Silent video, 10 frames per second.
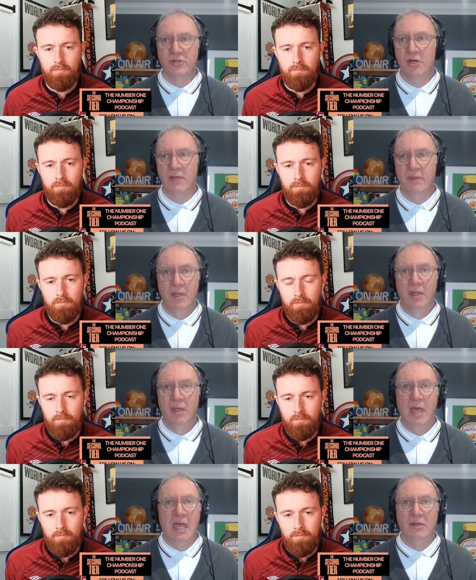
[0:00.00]
Speaker 1: time,
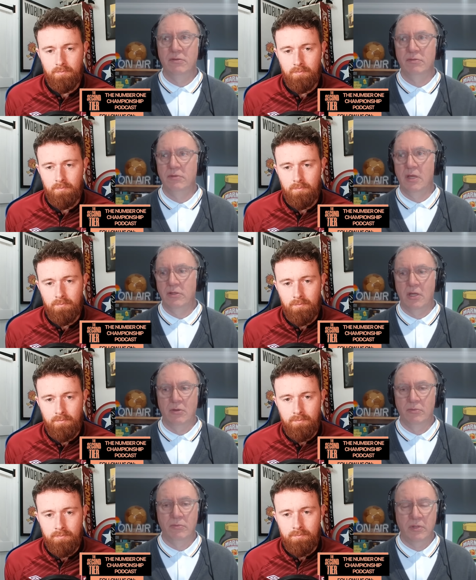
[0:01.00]
and you
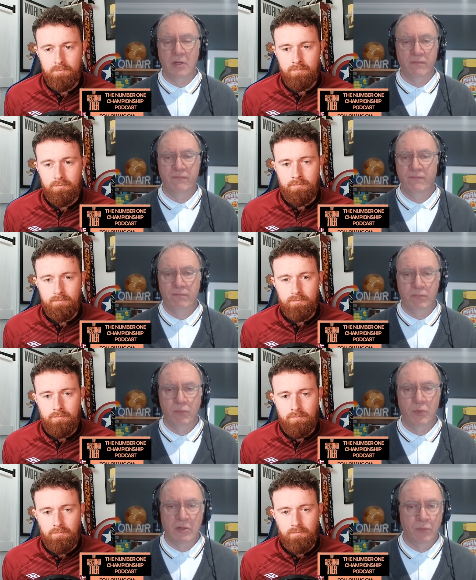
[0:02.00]
know, and, you know
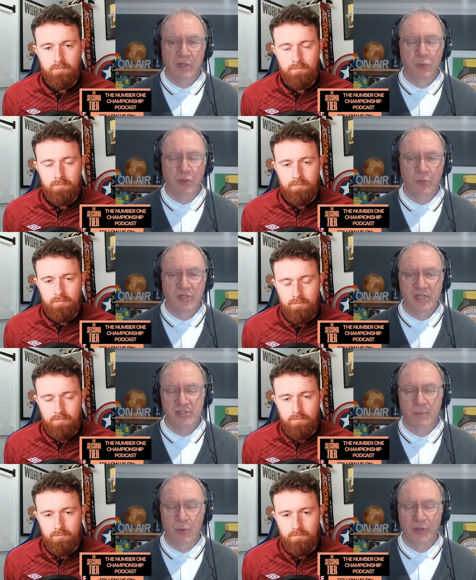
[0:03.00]
we, we wouldn't wish
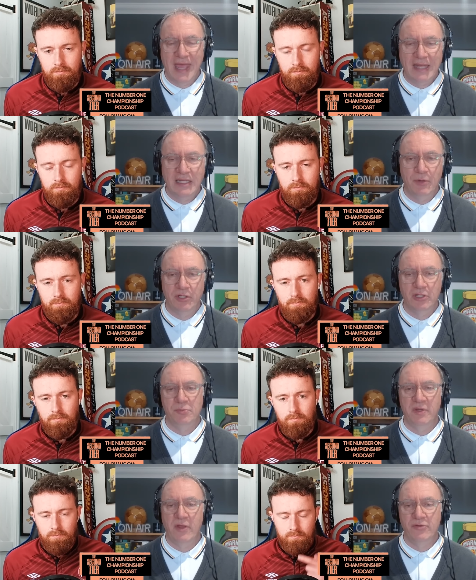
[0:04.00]
this upon anybody
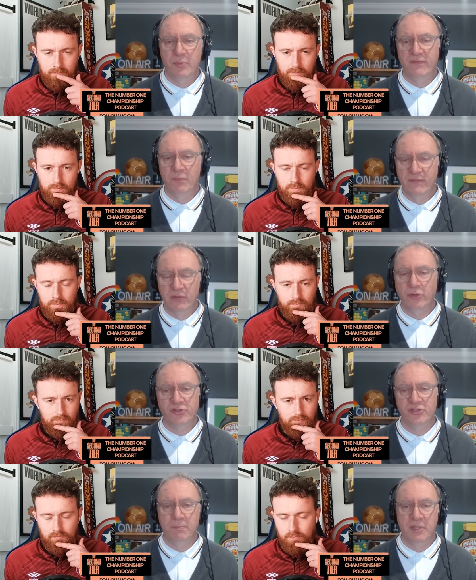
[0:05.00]
because we know we've, we've
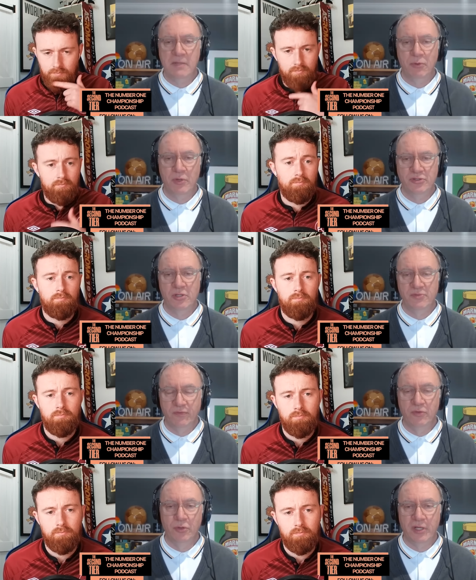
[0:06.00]
lost some people in terms
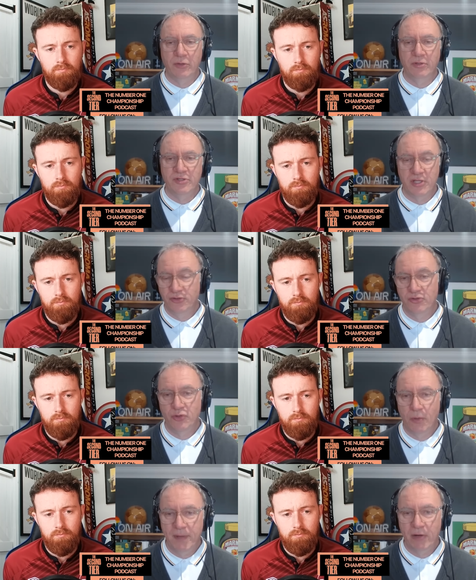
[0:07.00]
of good owners such as
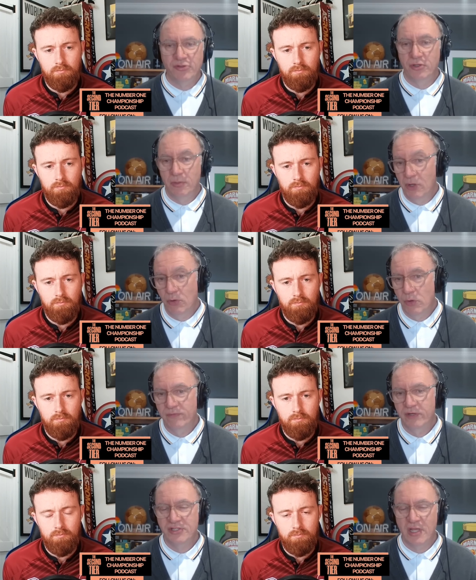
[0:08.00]
John Berylson at Millwall,
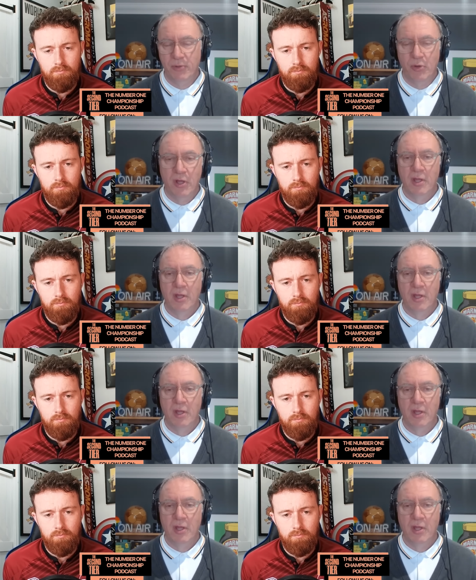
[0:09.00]
for example,